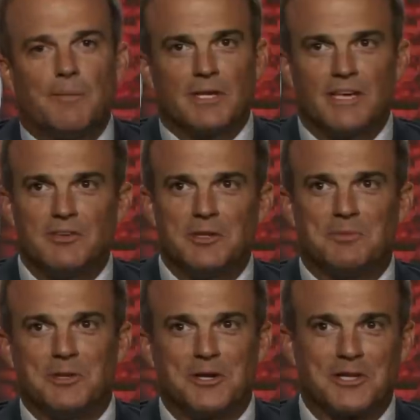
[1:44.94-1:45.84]
I'm going to give you the
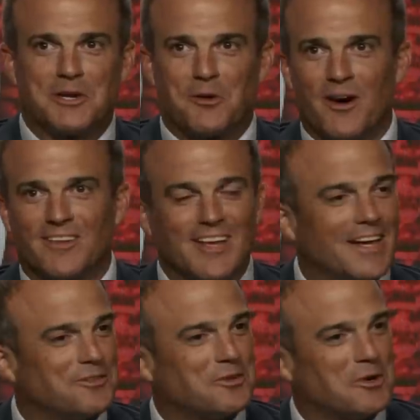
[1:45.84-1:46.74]
politically correct
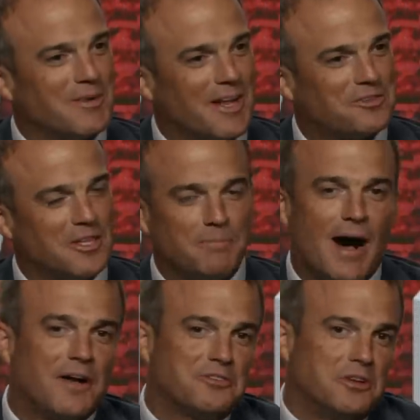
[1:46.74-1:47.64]
answer. I mean, I see the
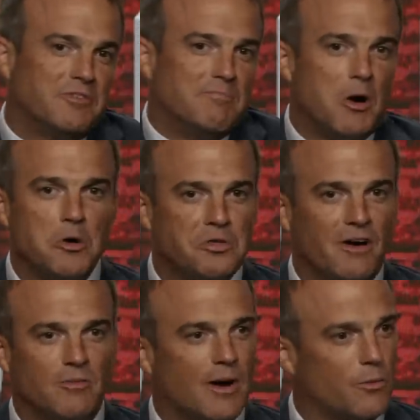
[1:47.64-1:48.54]
positive in both
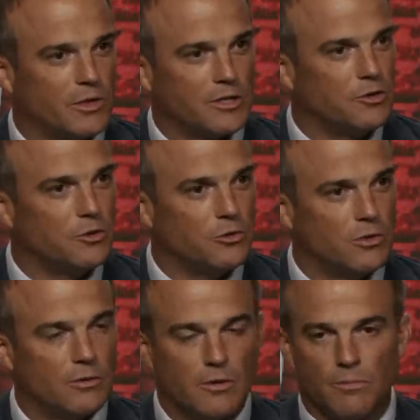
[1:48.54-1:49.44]
of them. I really do.
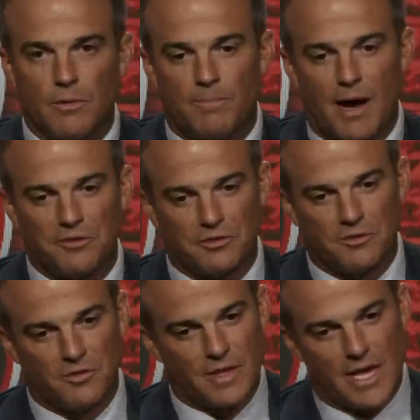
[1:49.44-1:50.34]
The, the, the
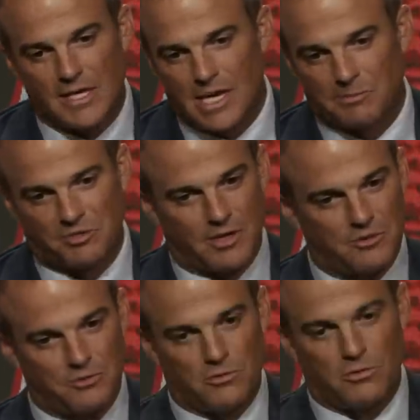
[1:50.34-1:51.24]
positives in the eight game
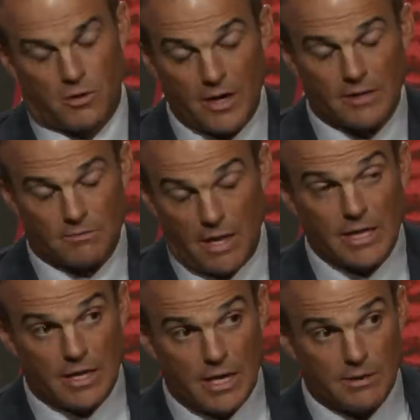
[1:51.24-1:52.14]
schedule or eight,
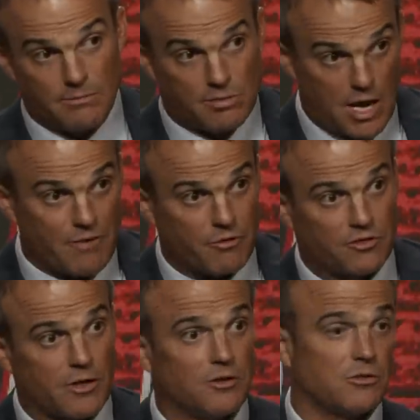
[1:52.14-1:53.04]
eight game conference
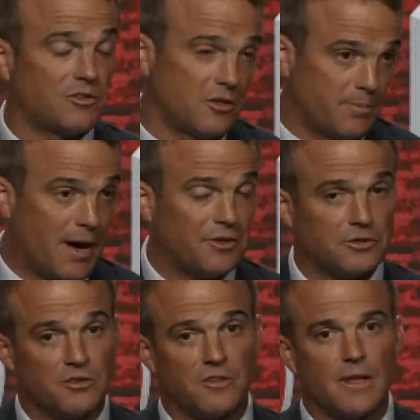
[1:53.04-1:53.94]
schedule. I see the
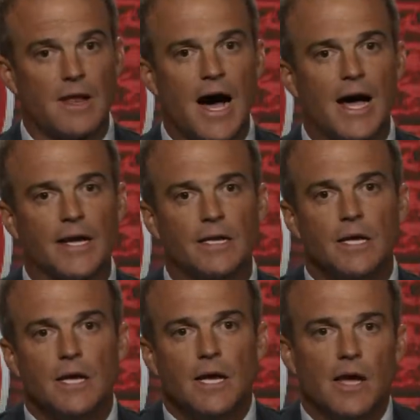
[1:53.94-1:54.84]
positives in the nine.
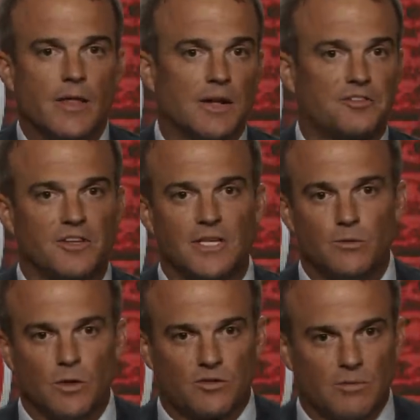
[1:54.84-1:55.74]
And then I see
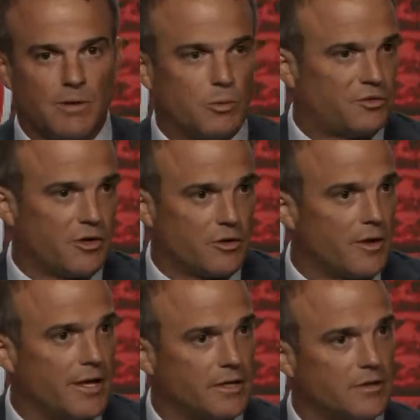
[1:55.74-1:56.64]
what some people would say the
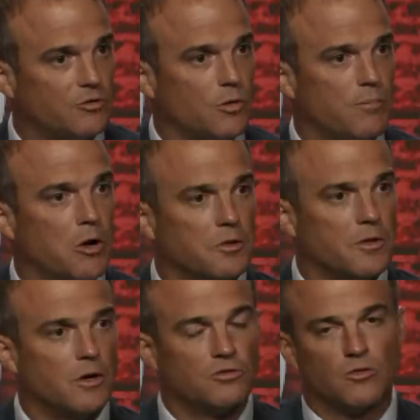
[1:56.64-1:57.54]
negatives with both of
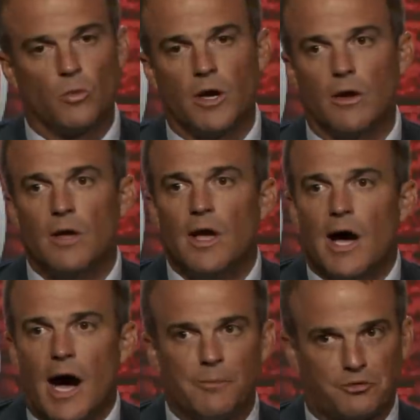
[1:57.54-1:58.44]
those as well.
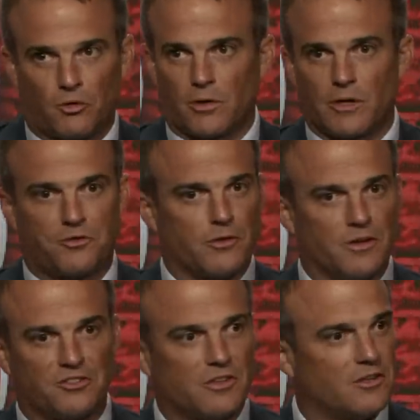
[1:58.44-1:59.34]
I'm certainly a
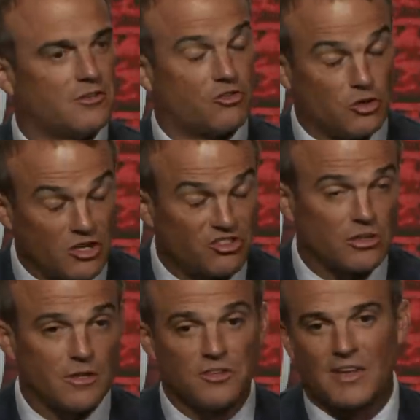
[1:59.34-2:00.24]
traditionist,
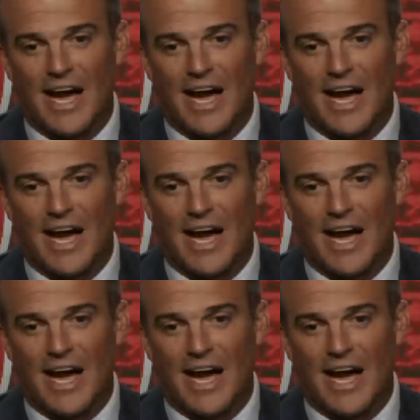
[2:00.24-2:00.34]
traditionalist.